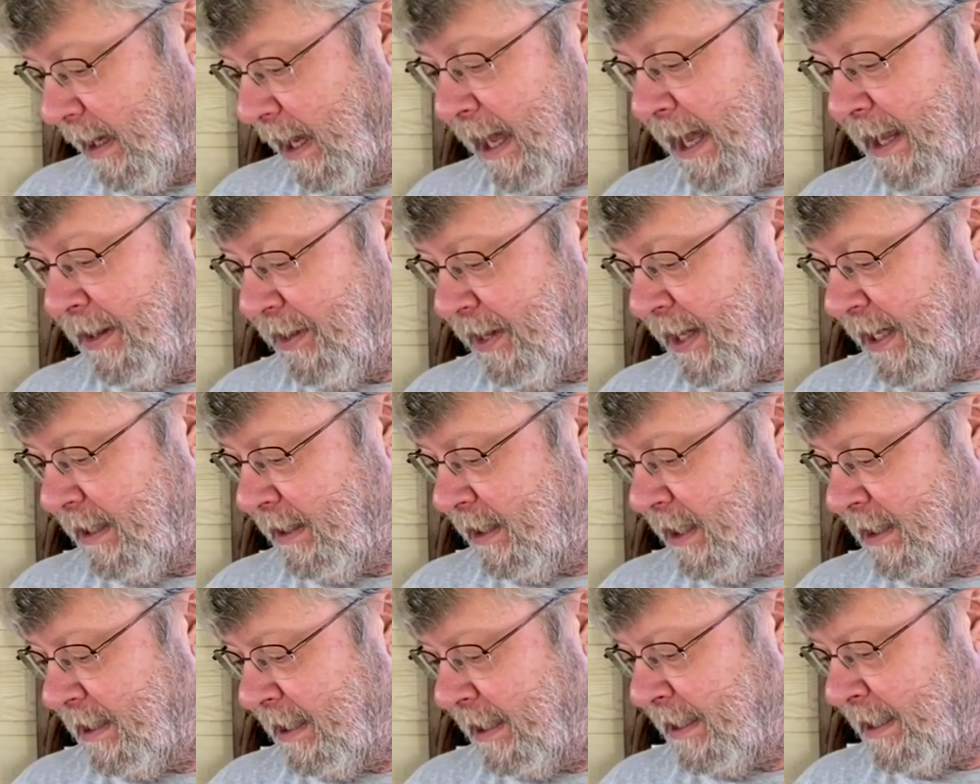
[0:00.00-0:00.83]
I think
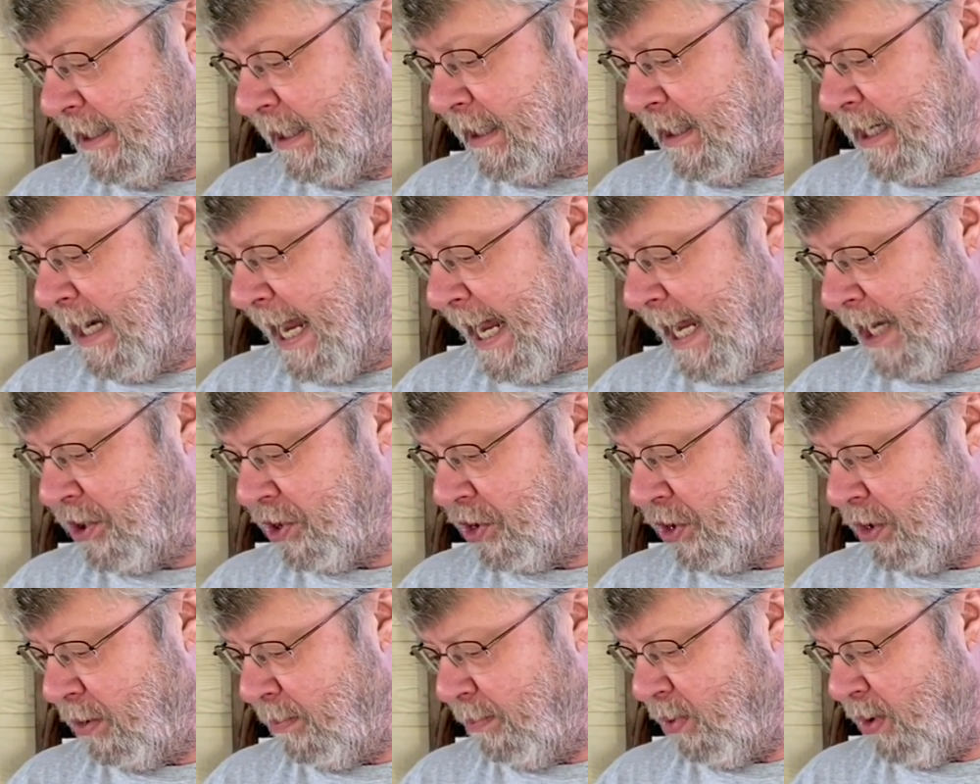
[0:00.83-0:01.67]
this is a
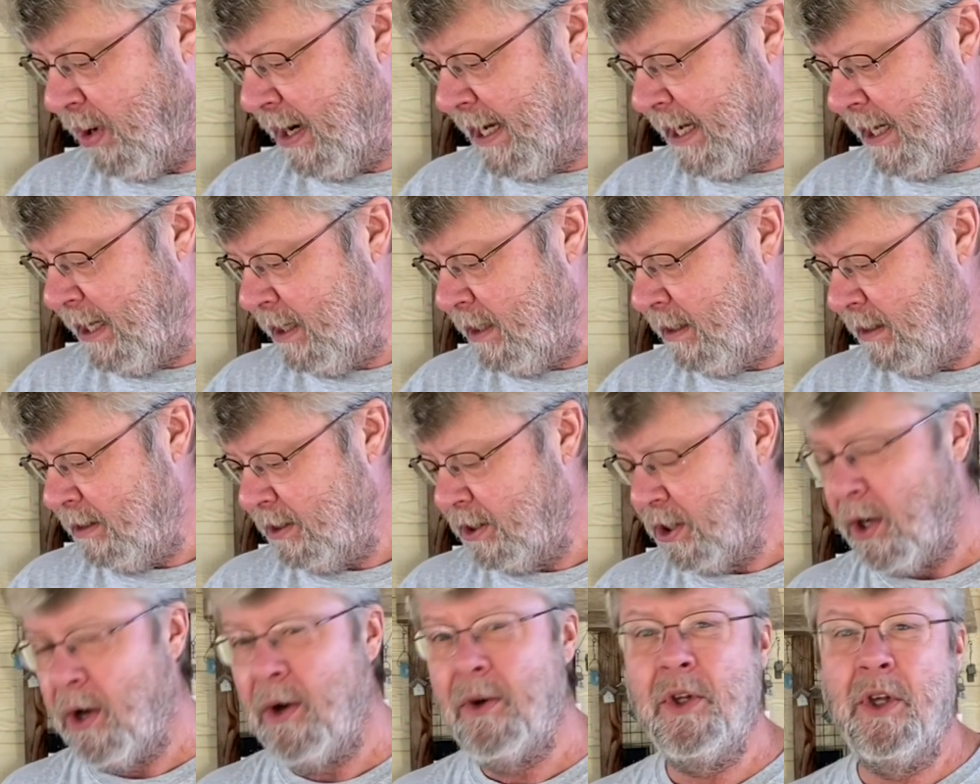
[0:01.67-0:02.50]
national brand,
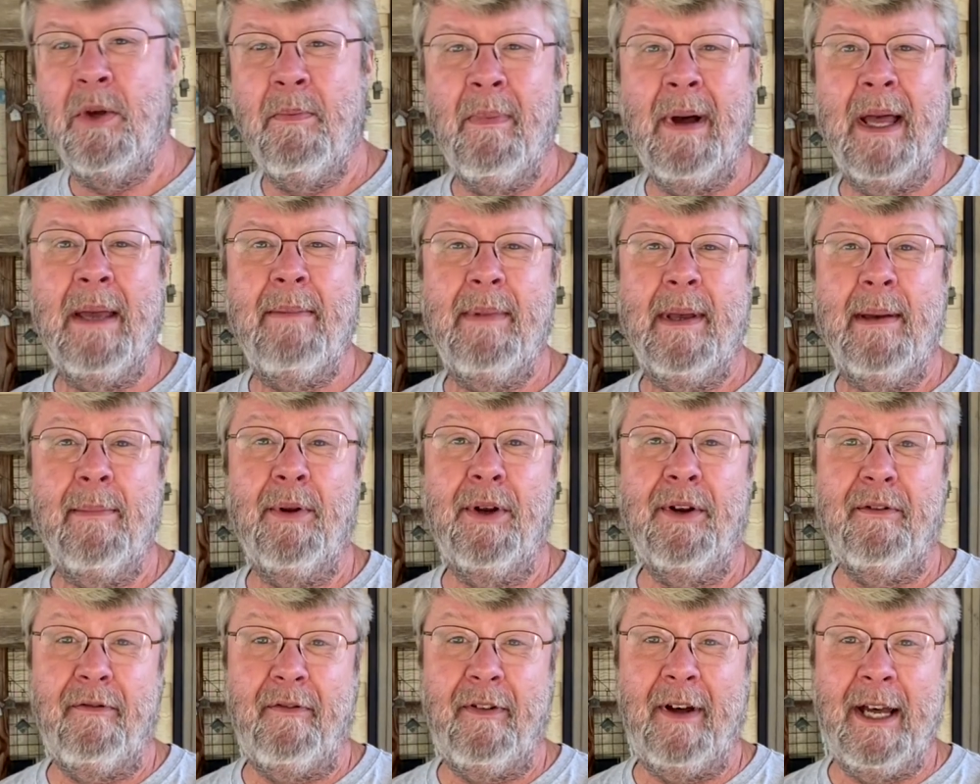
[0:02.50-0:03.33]
so you might be able
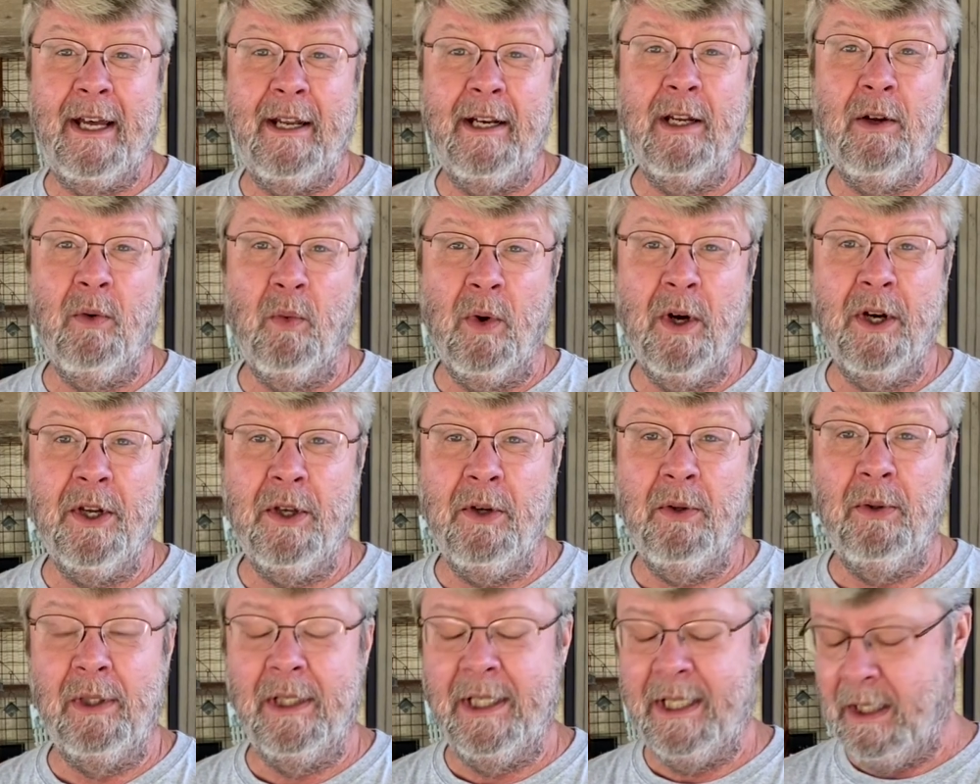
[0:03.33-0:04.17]
to find it where
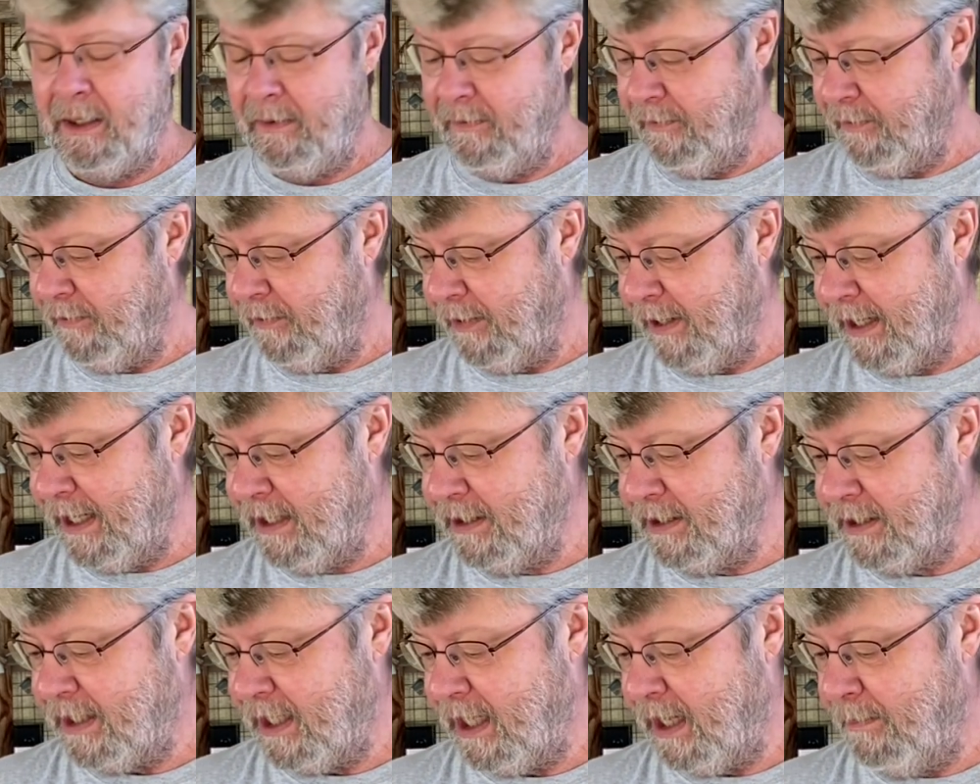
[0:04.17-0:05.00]
you live.
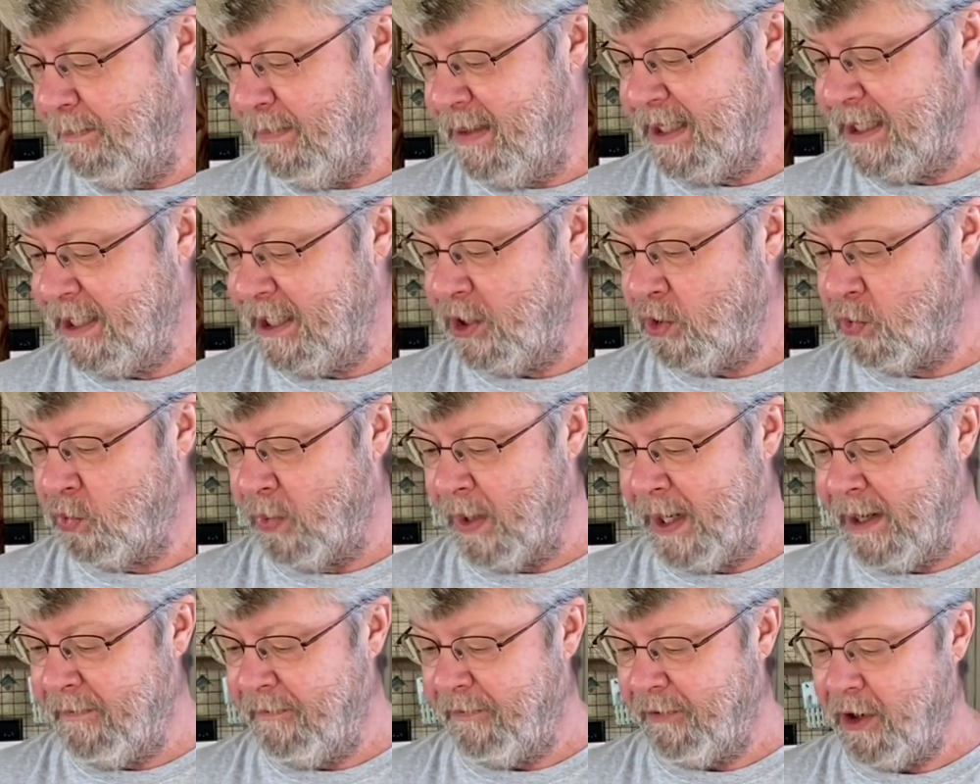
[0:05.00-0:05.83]
It's Mrs.
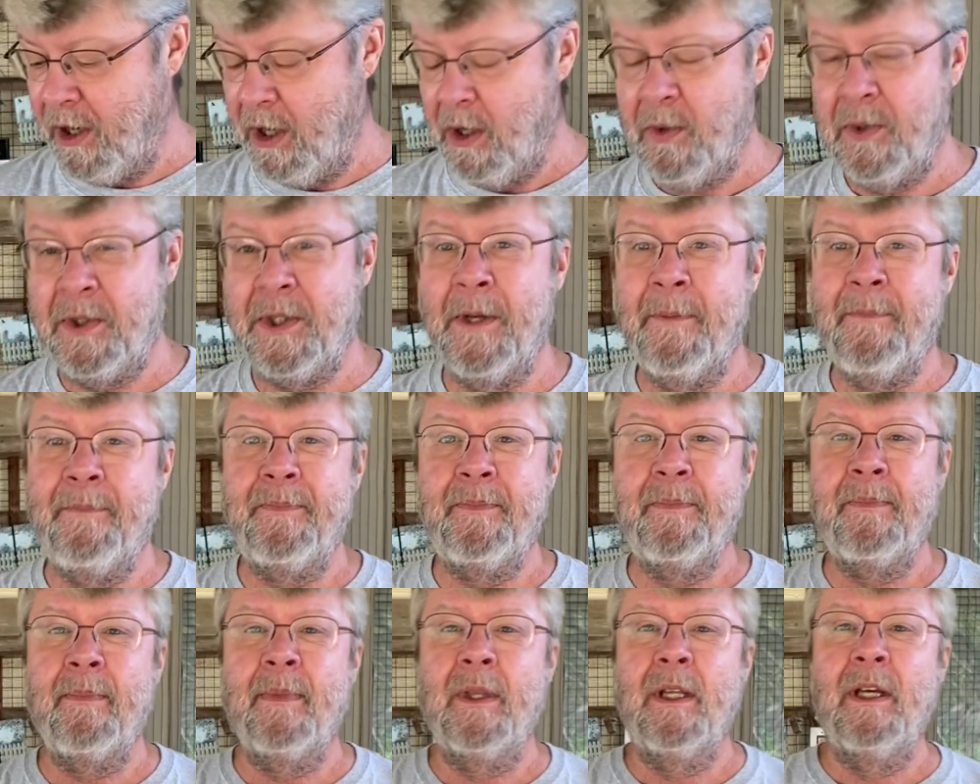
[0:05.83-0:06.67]
Renfro's
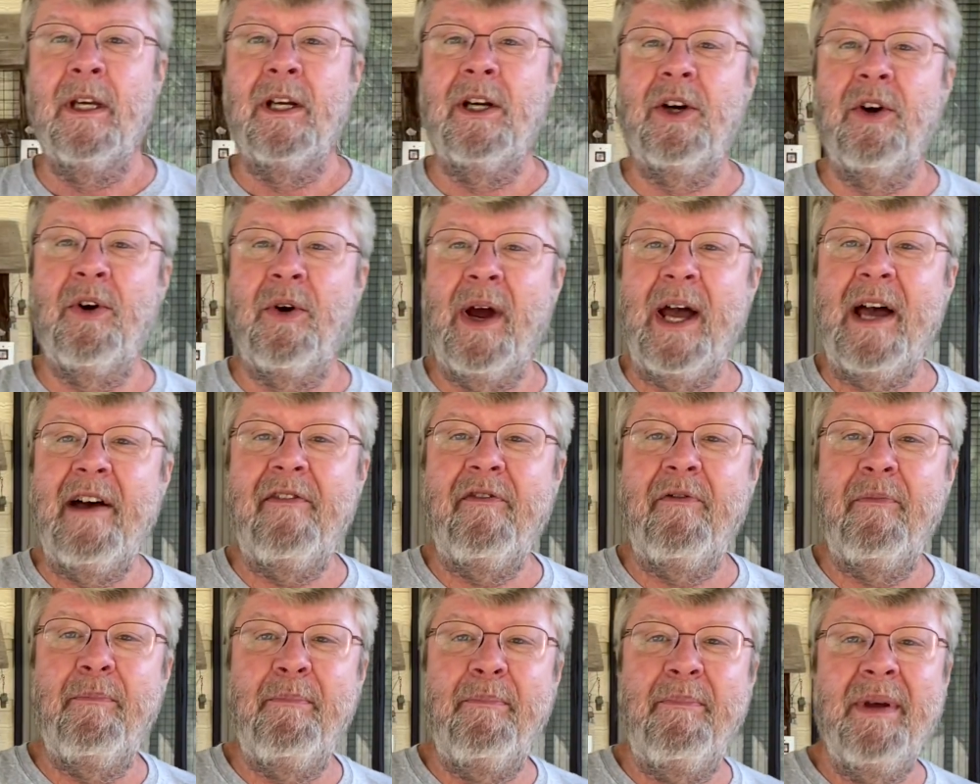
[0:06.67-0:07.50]

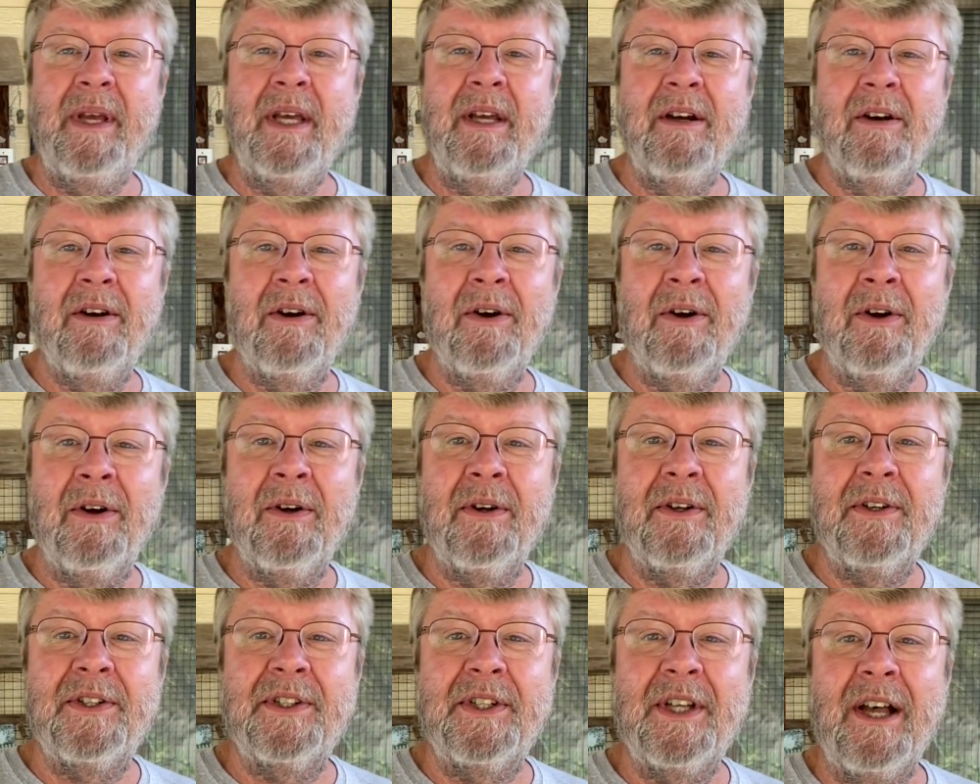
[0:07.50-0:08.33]
craft beer
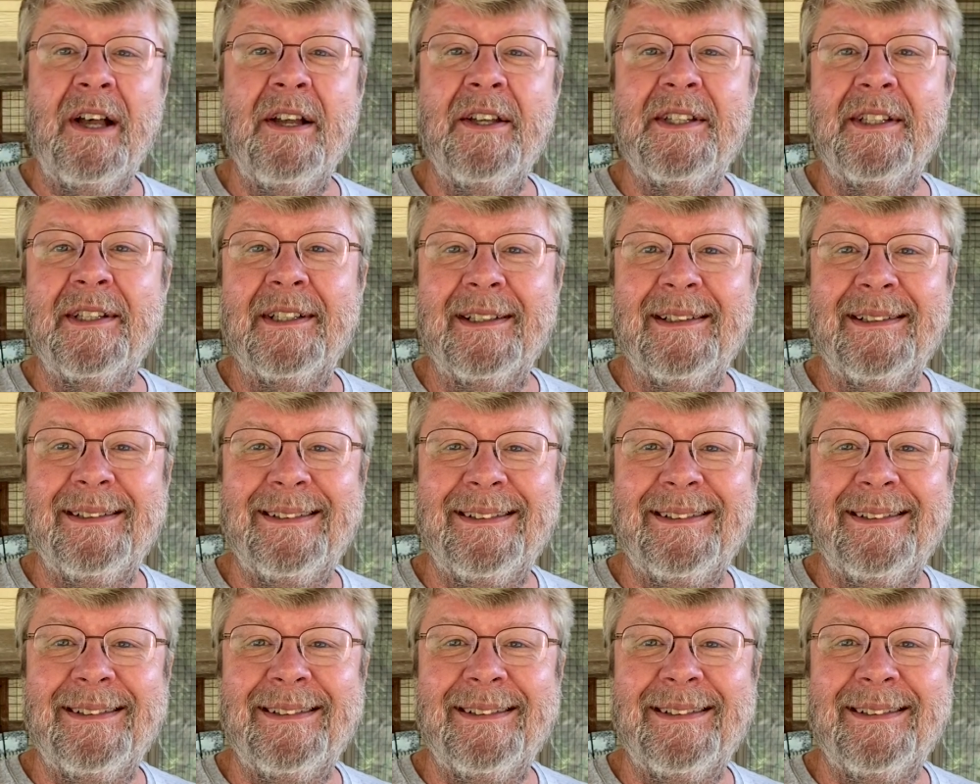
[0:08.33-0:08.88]
salsa.